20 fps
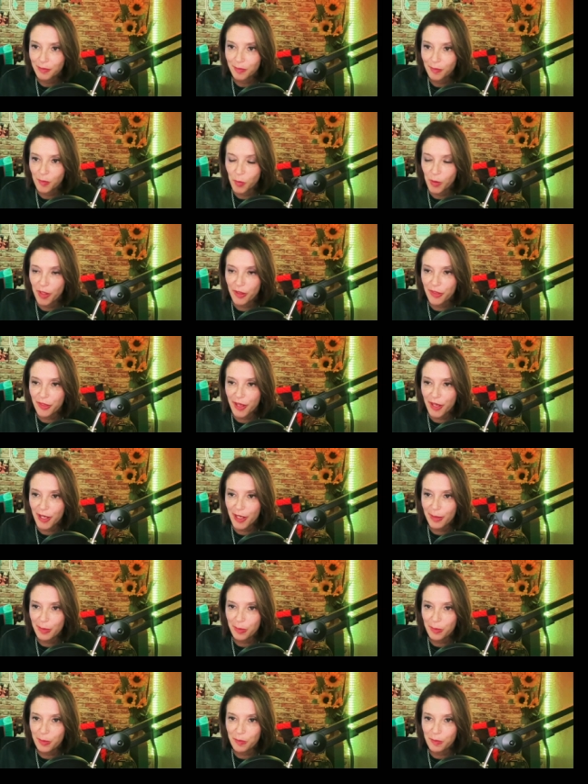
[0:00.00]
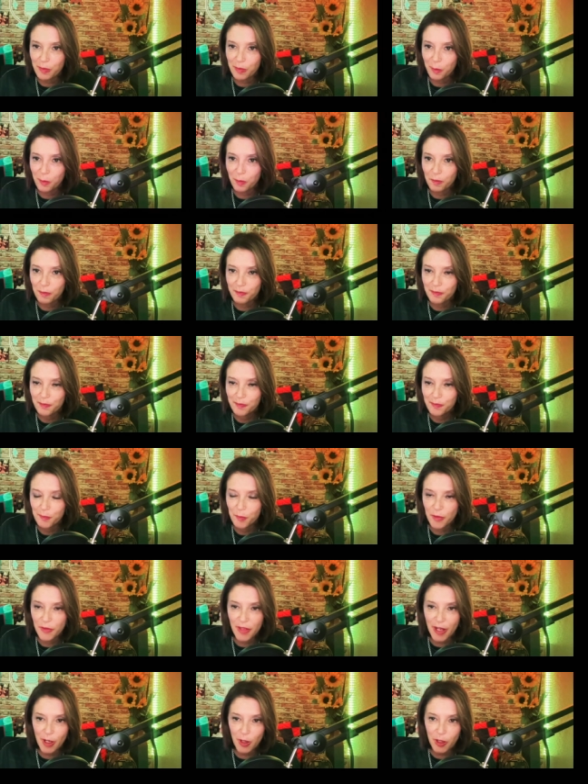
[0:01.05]
with uh,
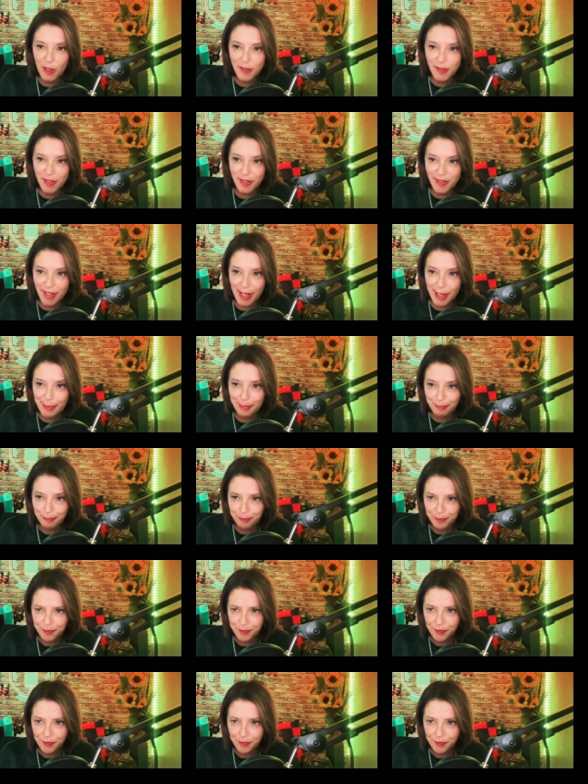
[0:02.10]
with that cross exam.